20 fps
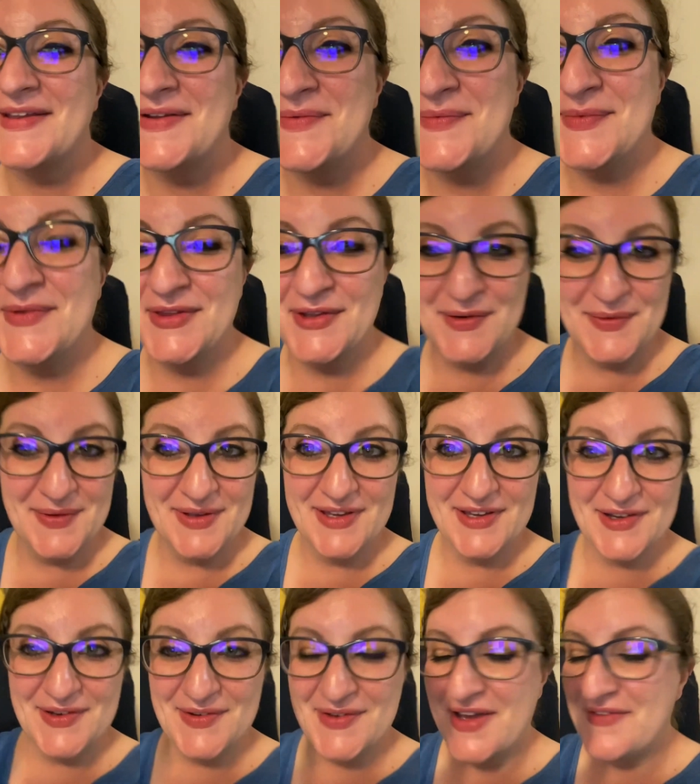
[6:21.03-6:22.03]
well, there we
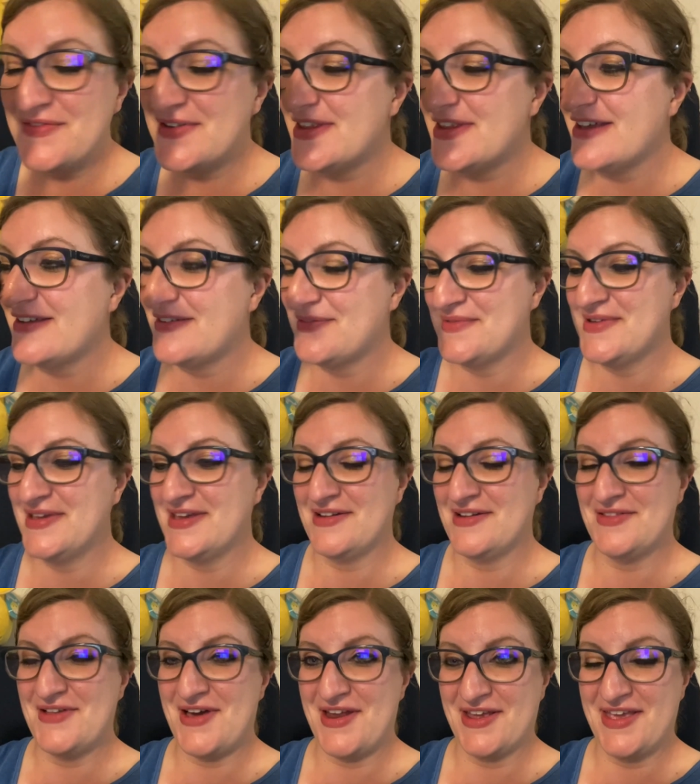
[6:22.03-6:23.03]
go. I feel like we get a
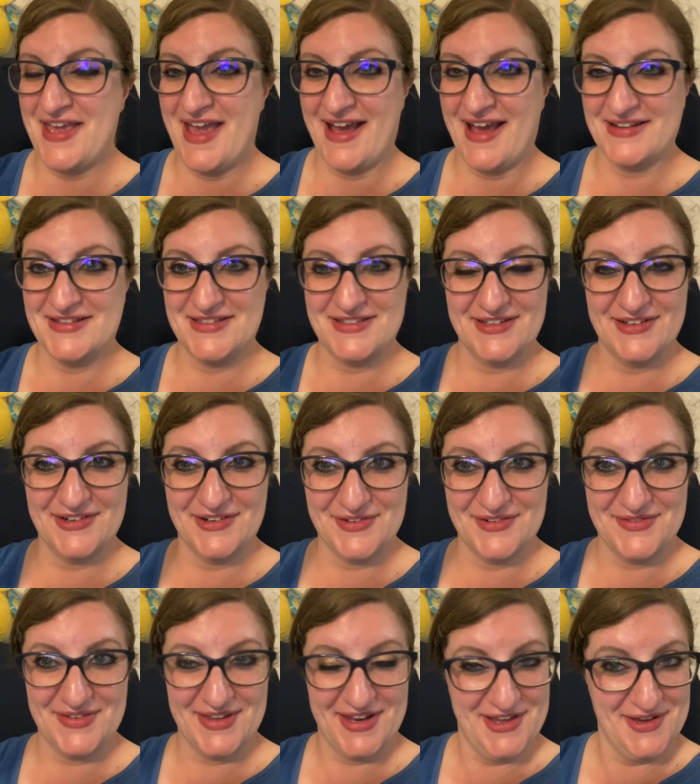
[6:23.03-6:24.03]
lot of cats in
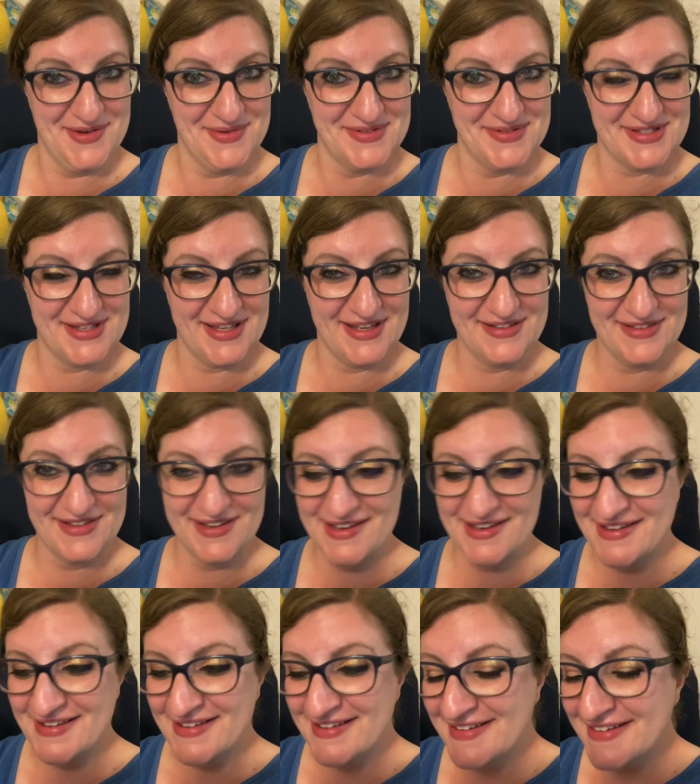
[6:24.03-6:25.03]
our videos
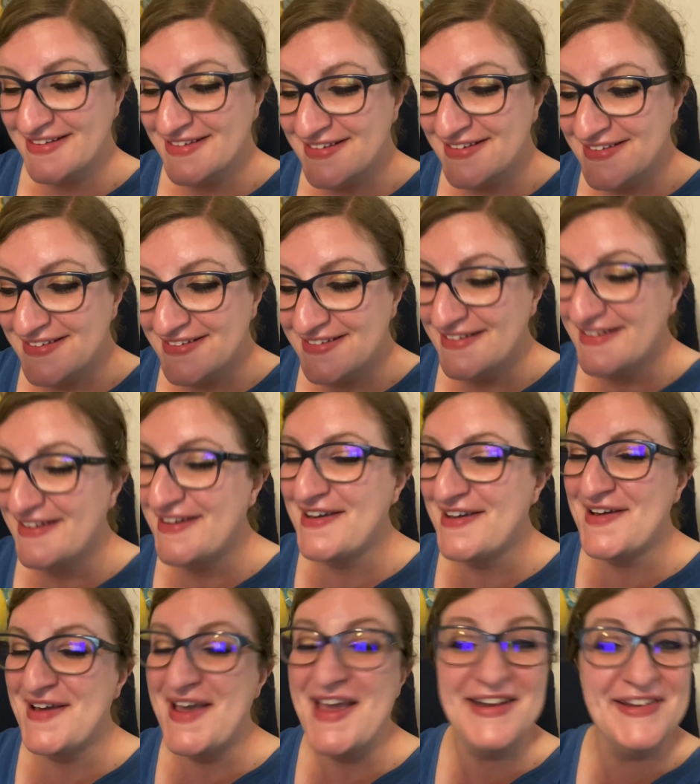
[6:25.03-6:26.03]
lately.
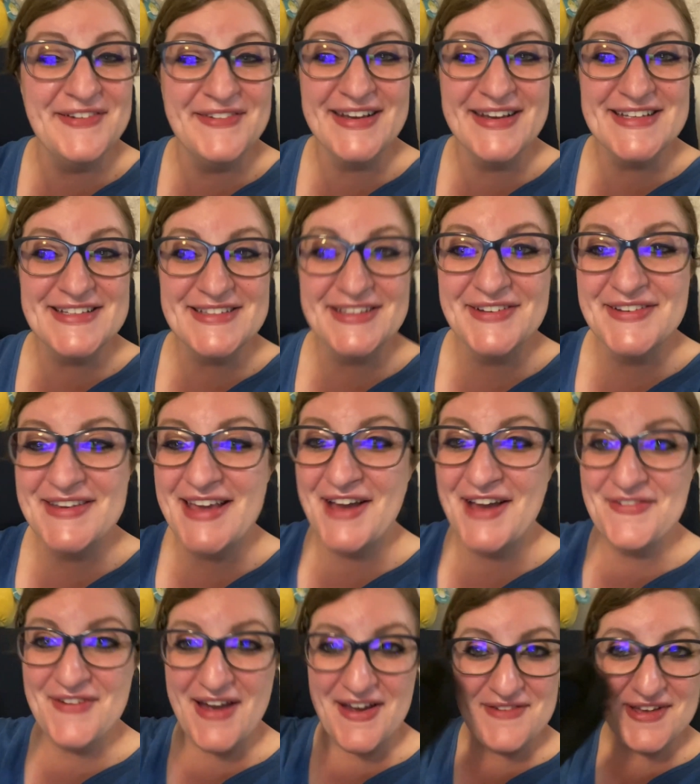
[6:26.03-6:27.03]
Uh, anyways, so yeah,
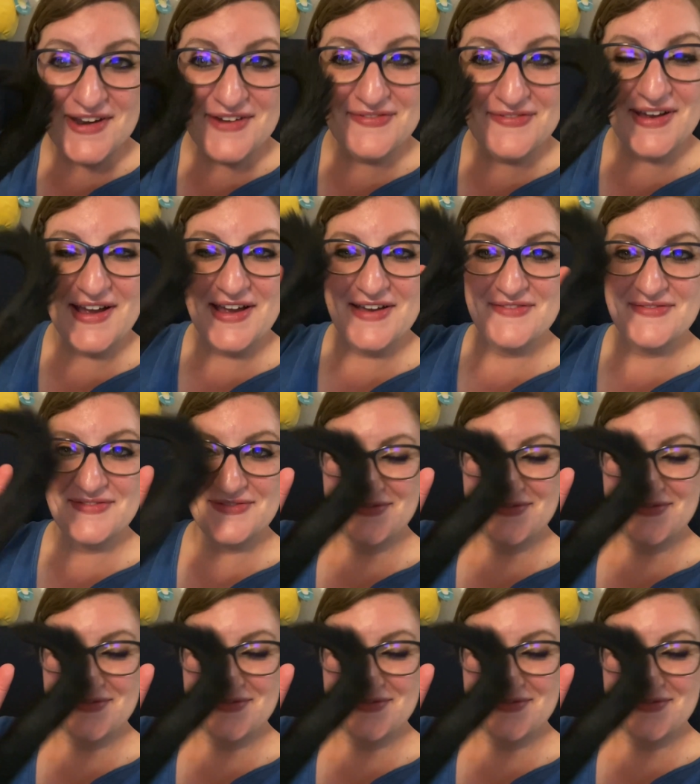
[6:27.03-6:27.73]
five out of five